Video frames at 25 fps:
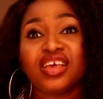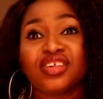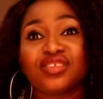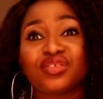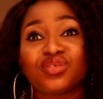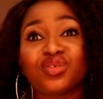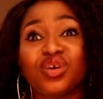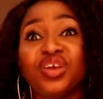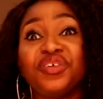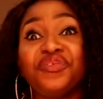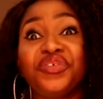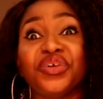
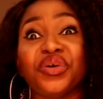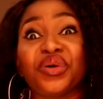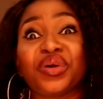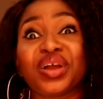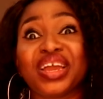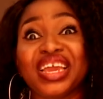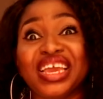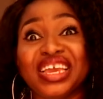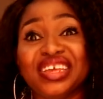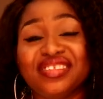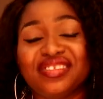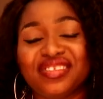So if
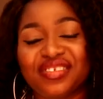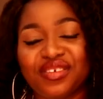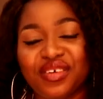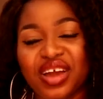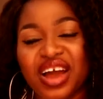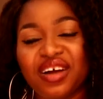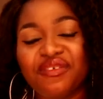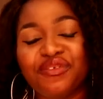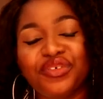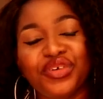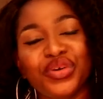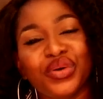your kids,
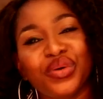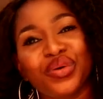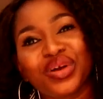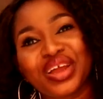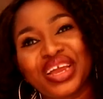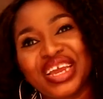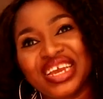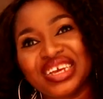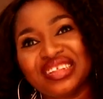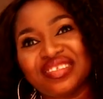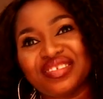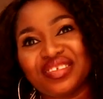you have
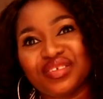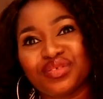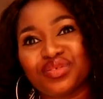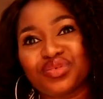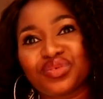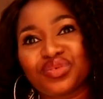young kids in